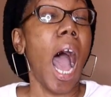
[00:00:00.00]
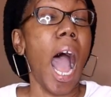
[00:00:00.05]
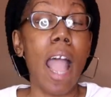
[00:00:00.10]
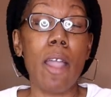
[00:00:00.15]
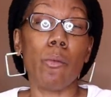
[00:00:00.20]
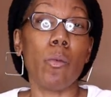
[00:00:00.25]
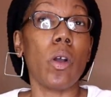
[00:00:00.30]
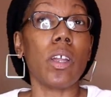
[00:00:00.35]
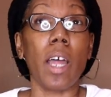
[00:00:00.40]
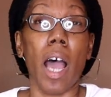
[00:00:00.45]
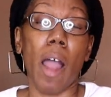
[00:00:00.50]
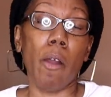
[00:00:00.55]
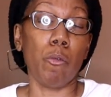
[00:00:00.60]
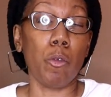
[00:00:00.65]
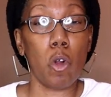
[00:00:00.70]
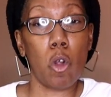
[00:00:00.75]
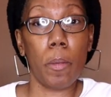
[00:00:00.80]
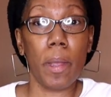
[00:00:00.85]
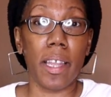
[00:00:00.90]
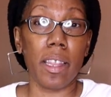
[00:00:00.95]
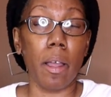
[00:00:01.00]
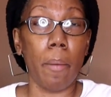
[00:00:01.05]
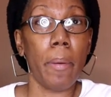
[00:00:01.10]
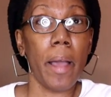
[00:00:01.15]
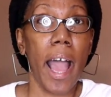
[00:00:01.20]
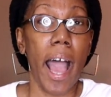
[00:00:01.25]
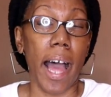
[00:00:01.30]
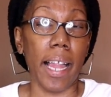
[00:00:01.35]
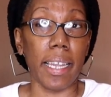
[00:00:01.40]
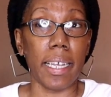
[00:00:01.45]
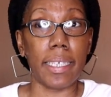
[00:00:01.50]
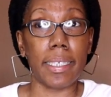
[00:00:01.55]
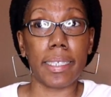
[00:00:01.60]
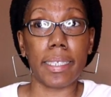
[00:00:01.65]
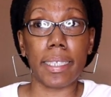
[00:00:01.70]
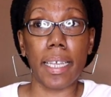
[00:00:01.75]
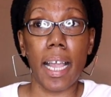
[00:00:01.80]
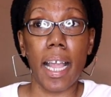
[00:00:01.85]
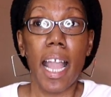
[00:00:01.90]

I want to have room in the palace.